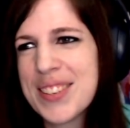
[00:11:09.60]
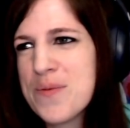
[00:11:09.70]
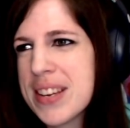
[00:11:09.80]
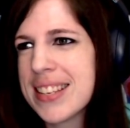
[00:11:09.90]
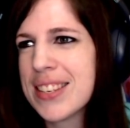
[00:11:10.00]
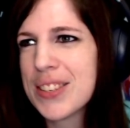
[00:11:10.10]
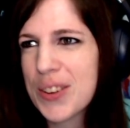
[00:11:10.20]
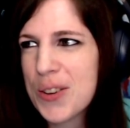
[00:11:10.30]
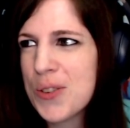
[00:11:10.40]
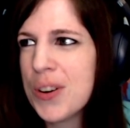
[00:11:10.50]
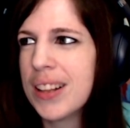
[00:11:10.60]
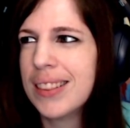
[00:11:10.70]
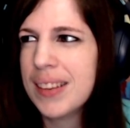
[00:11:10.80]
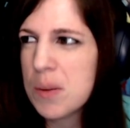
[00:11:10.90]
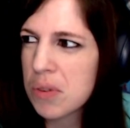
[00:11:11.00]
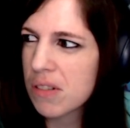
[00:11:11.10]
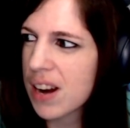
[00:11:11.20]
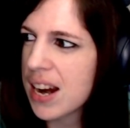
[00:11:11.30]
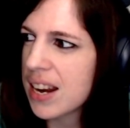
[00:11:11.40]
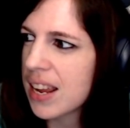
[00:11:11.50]
Be so
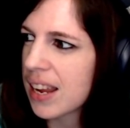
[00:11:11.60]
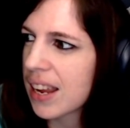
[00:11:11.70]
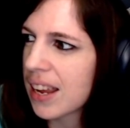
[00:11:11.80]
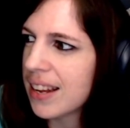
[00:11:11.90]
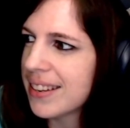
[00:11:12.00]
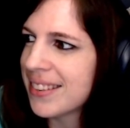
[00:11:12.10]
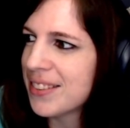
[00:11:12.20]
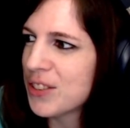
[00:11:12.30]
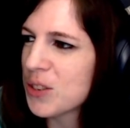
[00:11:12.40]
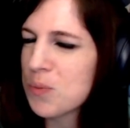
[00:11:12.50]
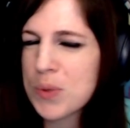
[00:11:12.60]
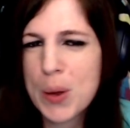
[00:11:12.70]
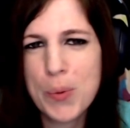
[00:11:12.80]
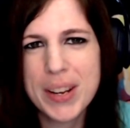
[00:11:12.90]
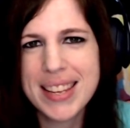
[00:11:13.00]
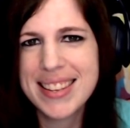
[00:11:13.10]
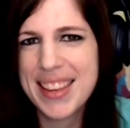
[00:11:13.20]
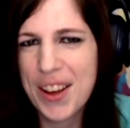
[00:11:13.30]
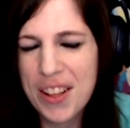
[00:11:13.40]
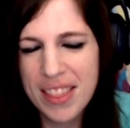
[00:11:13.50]
liberating to just be able to
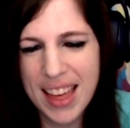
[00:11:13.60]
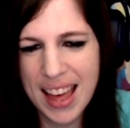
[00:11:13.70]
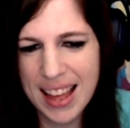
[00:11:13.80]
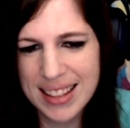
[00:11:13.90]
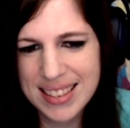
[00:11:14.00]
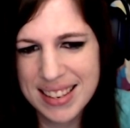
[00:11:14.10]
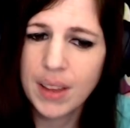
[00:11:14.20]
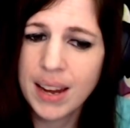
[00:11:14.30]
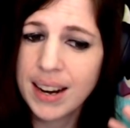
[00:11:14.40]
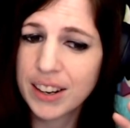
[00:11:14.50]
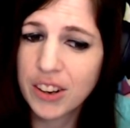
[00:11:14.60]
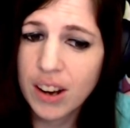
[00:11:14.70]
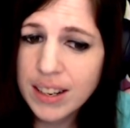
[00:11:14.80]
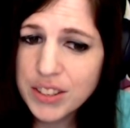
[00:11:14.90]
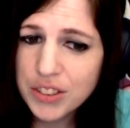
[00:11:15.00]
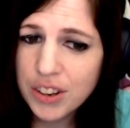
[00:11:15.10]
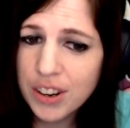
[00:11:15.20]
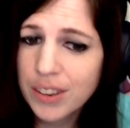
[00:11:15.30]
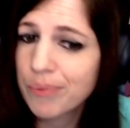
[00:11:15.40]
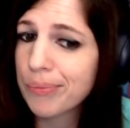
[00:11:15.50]
yell that. And at a
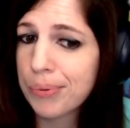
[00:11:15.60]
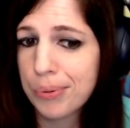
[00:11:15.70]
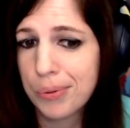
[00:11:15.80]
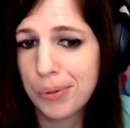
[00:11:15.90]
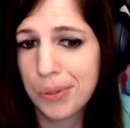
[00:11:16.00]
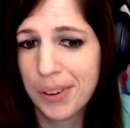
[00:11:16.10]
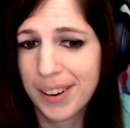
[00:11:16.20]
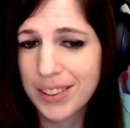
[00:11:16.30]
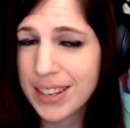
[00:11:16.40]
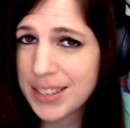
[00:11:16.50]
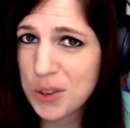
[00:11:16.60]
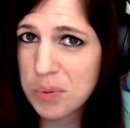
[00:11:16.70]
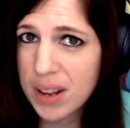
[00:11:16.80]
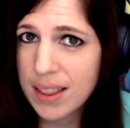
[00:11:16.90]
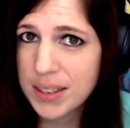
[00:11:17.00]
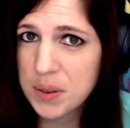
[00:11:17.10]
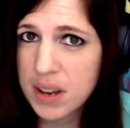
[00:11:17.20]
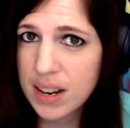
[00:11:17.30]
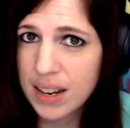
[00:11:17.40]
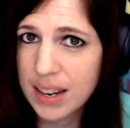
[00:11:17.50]
concert, do they still play this
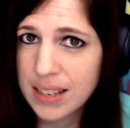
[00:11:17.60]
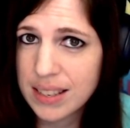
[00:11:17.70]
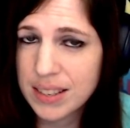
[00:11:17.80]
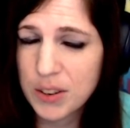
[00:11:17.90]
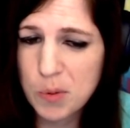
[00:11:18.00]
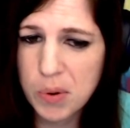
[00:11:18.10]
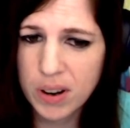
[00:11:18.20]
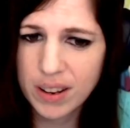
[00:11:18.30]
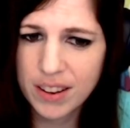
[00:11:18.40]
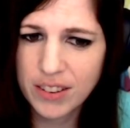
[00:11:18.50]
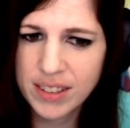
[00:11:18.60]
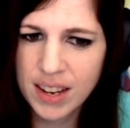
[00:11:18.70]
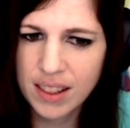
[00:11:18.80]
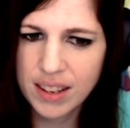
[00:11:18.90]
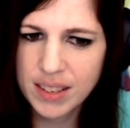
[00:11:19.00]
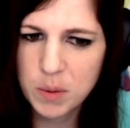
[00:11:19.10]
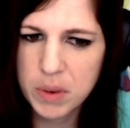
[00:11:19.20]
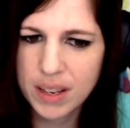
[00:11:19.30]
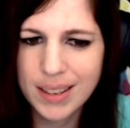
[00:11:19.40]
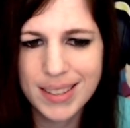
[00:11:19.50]
one? Is this still part of their set list?
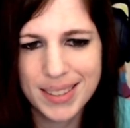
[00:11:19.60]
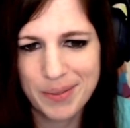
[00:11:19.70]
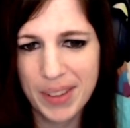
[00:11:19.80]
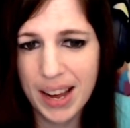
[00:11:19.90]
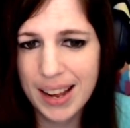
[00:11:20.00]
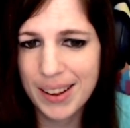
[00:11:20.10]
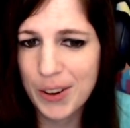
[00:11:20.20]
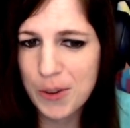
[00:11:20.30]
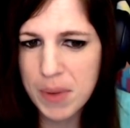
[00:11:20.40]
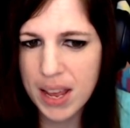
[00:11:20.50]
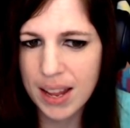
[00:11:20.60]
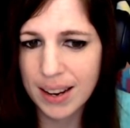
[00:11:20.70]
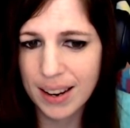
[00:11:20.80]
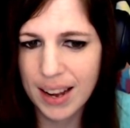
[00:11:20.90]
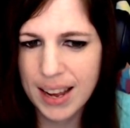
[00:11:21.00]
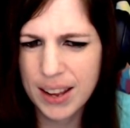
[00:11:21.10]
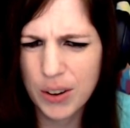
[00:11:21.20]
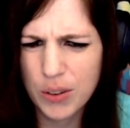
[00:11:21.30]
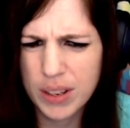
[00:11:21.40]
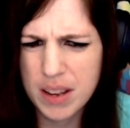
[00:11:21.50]
Because oh man, I can
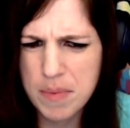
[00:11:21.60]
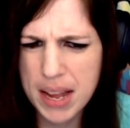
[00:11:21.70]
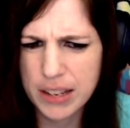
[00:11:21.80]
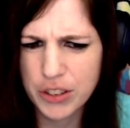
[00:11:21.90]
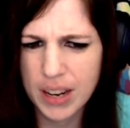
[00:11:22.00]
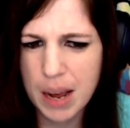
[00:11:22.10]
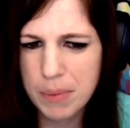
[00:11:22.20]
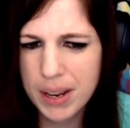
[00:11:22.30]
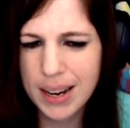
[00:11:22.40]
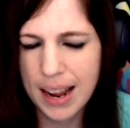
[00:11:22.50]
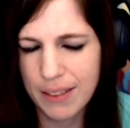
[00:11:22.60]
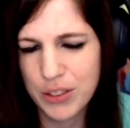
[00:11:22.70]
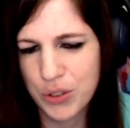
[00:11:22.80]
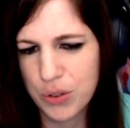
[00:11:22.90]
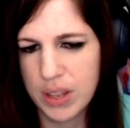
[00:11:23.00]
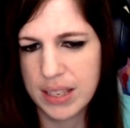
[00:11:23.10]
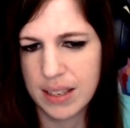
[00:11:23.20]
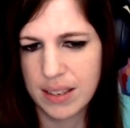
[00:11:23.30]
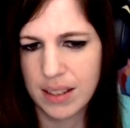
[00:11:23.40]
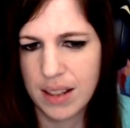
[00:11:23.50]
only imagine. I'm gonna have to do this
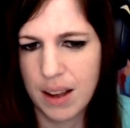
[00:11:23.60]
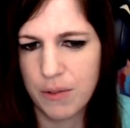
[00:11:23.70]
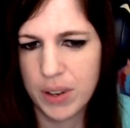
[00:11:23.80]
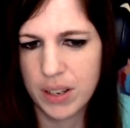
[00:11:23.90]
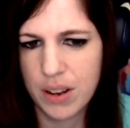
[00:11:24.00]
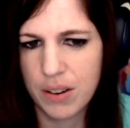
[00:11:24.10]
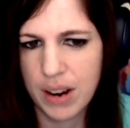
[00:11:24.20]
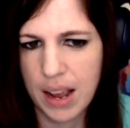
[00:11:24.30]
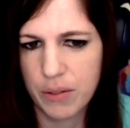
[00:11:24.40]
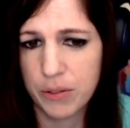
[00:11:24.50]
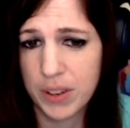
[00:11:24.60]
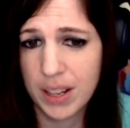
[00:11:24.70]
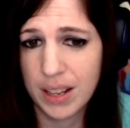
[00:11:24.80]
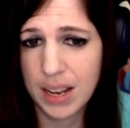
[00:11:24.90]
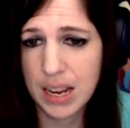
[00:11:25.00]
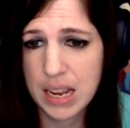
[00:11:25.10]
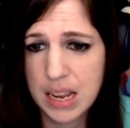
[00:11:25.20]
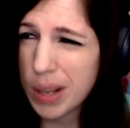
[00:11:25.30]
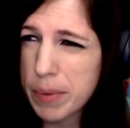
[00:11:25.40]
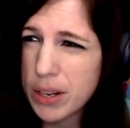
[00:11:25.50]
as a live video, I have a feeling.
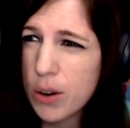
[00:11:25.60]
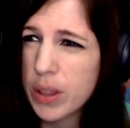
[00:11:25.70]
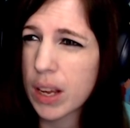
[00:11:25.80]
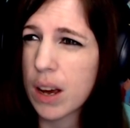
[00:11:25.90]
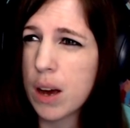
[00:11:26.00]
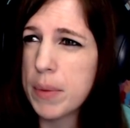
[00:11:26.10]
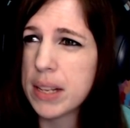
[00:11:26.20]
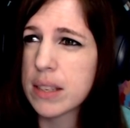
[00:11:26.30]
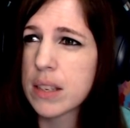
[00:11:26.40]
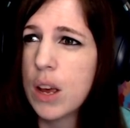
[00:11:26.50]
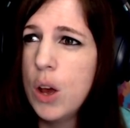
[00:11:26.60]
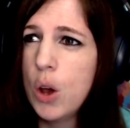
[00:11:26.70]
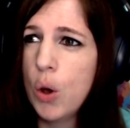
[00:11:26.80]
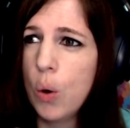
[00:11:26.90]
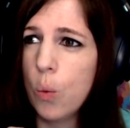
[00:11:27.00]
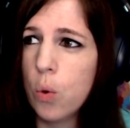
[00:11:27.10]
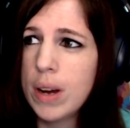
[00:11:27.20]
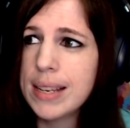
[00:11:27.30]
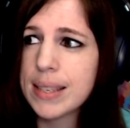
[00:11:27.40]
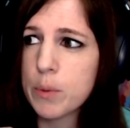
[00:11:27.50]
Let me know in the comments, what
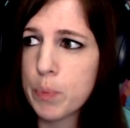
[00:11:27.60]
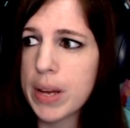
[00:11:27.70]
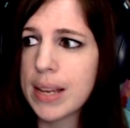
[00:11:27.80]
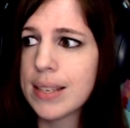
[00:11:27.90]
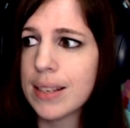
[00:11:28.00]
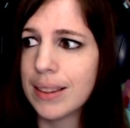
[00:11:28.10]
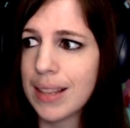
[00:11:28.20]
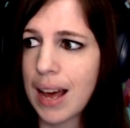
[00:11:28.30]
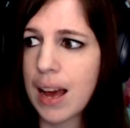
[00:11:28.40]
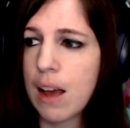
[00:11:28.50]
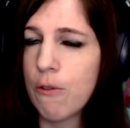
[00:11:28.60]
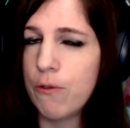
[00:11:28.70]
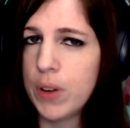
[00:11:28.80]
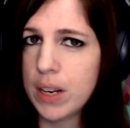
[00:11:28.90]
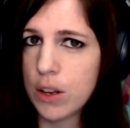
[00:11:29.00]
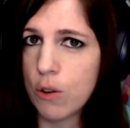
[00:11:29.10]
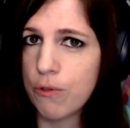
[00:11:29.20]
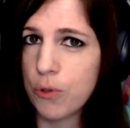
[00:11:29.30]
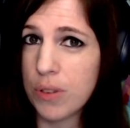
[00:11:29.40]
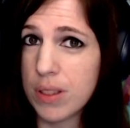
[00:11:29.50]
is the best live video
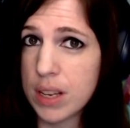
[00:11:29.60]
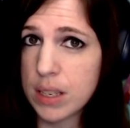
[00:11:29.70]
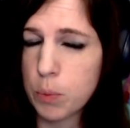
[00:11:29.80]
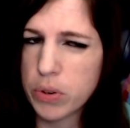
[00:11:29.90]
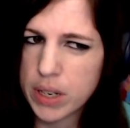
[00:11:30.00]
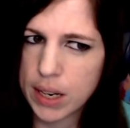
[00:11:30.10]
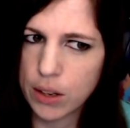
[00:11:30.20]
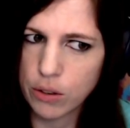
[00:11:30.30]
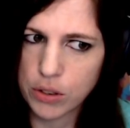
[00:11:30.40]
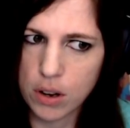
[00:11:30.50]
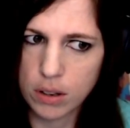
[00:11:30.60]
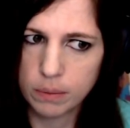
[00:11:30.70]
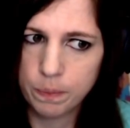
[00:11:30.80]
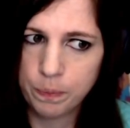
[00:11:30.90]
for this particular song?